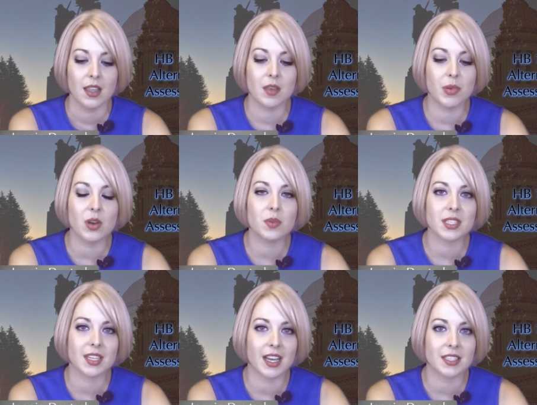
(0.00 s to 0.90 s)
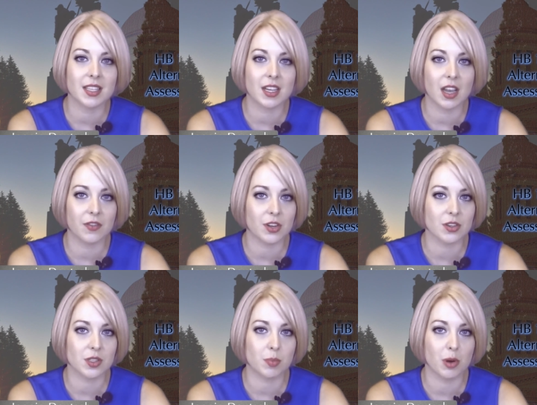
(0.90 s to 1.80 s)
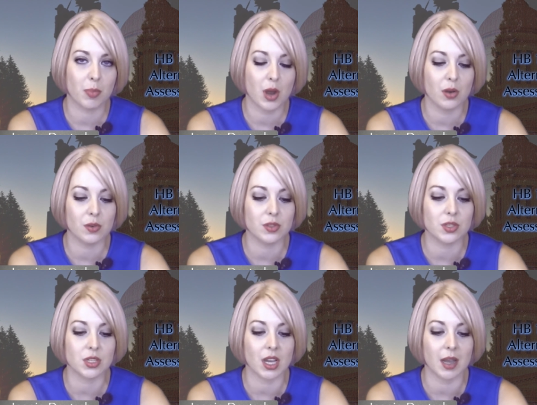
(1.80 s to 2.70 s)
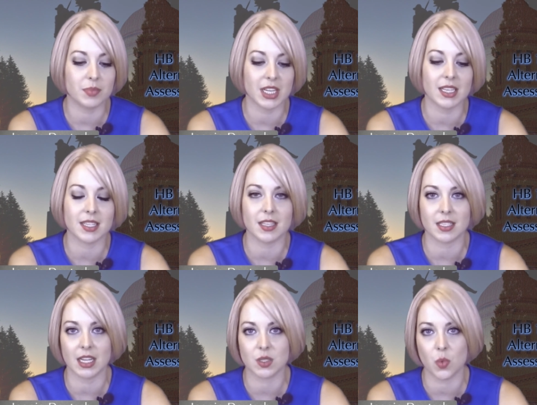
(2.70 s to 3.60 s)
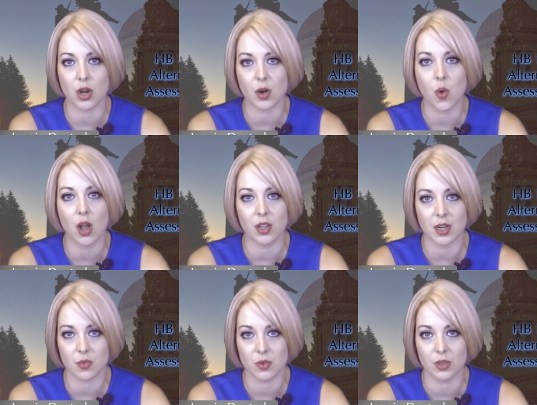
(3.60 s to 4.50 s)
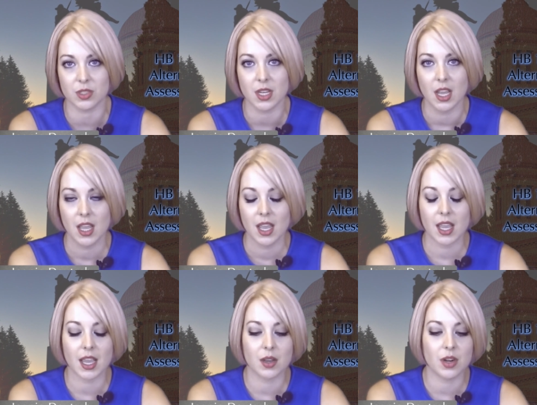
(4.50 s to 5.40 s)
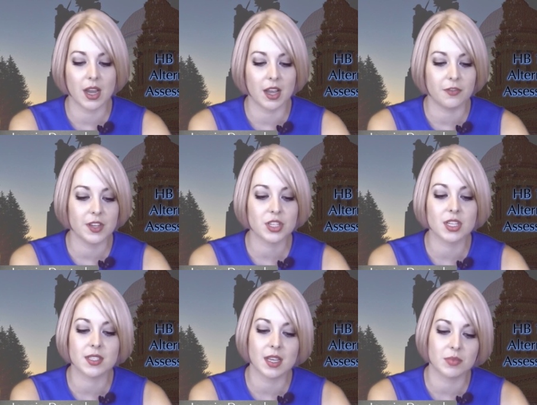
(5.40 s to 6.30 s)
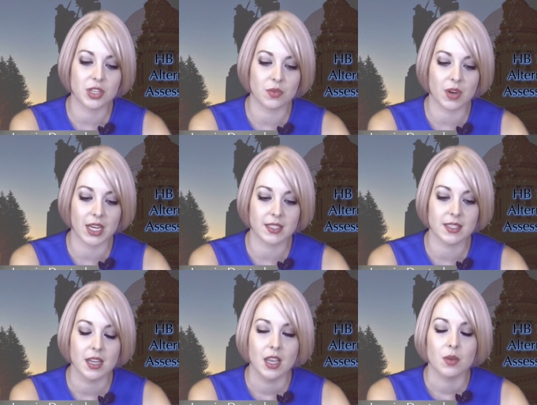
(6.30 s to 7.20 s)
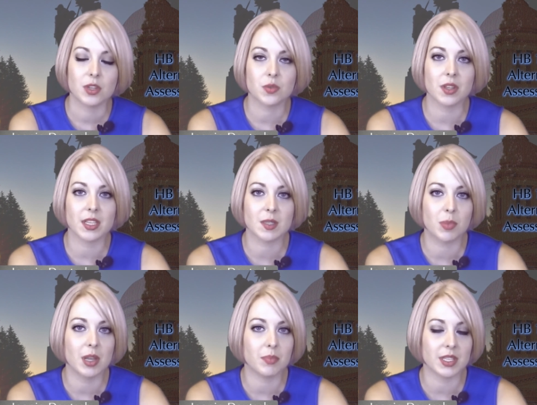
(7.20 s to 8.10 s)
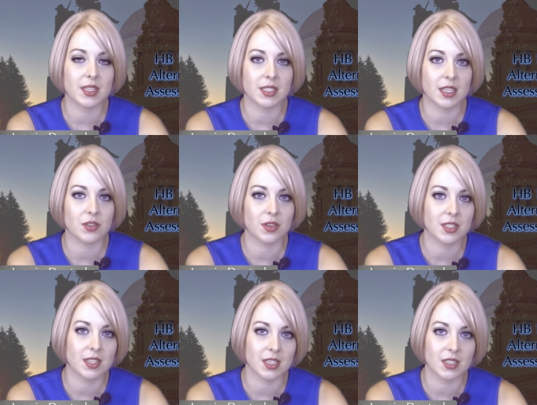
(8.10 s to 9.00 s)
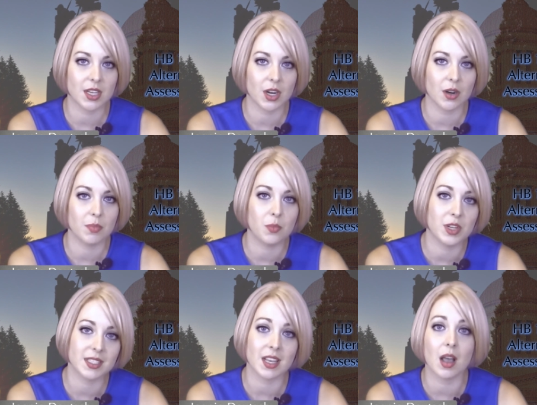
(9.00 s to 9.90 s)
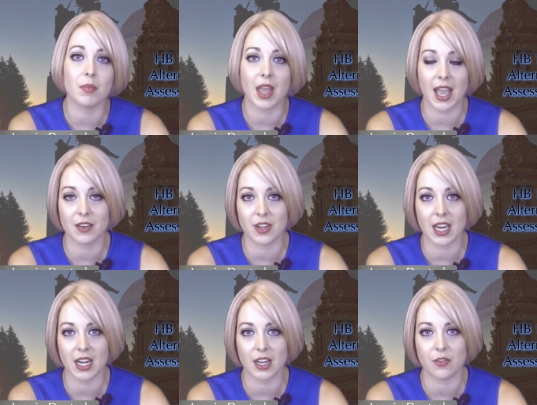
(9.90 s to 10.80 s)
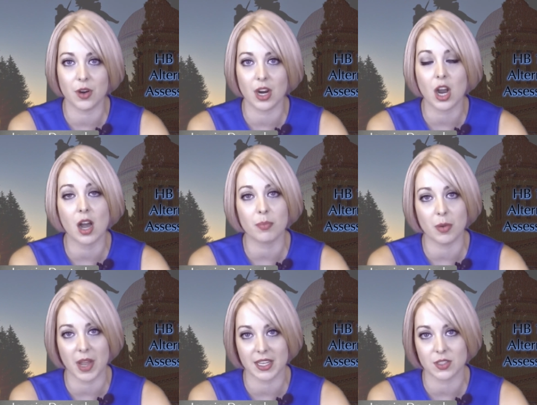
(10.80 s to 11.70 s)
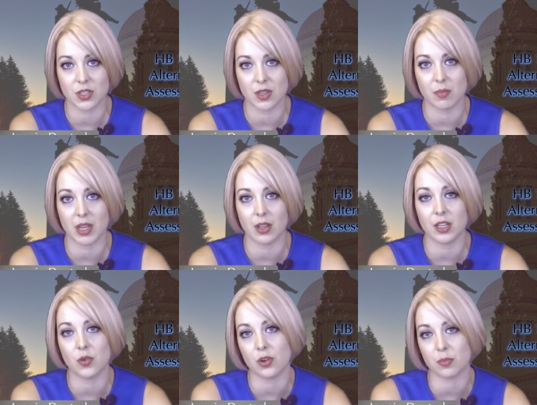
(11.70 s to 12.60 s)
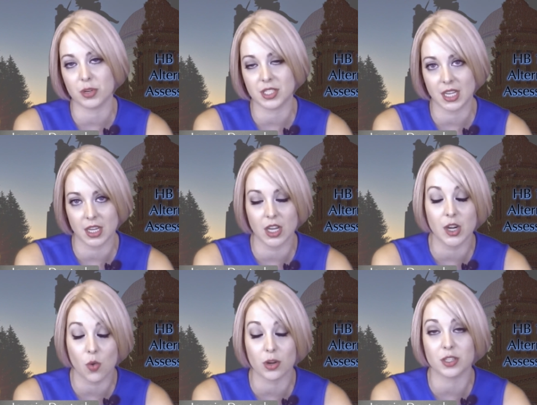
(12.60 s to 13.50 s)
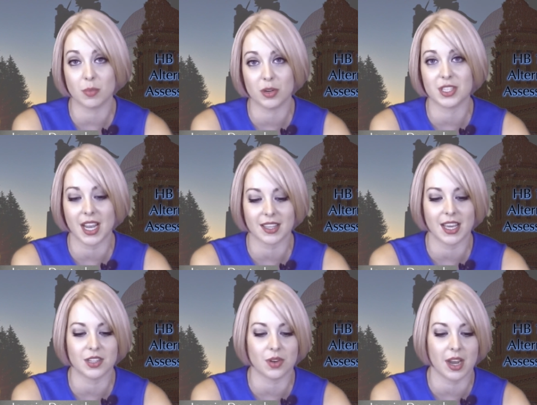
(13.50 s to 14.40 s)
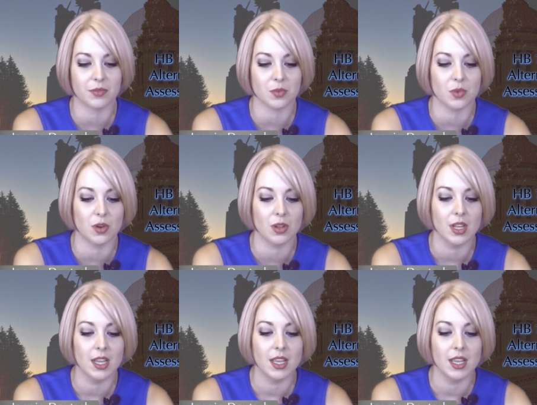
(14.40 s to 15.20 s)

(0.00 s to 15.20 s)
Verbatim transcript: The bill was tied to the governor's proposed update to the state's water quality rules and uh, fish consumption rates which really split business interests this year, with some advocating for a compromise to the bill in order, prote- in order to protect that draft rule.